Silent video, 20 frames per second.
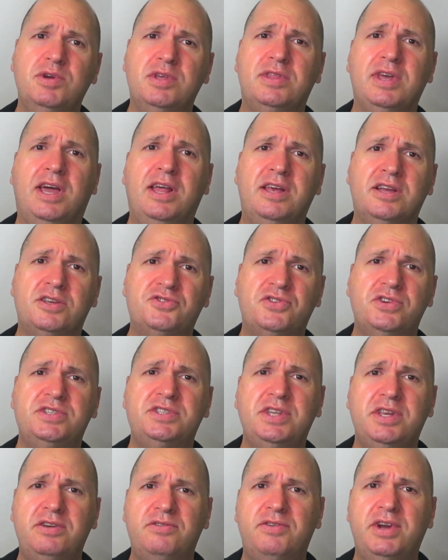with
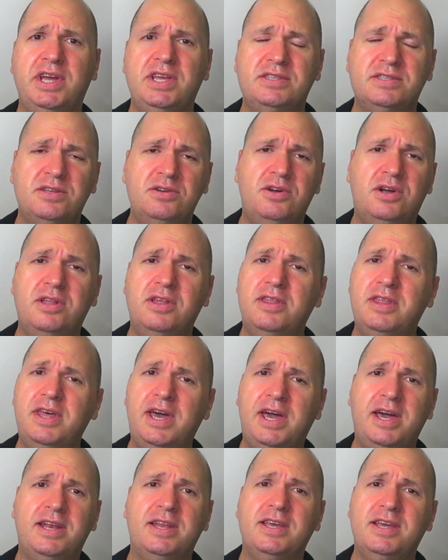electricity rates and all of
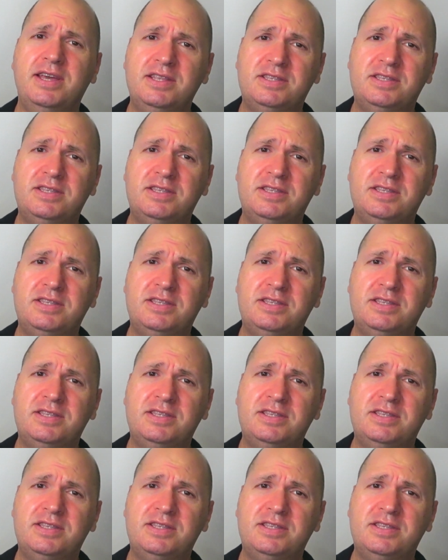that?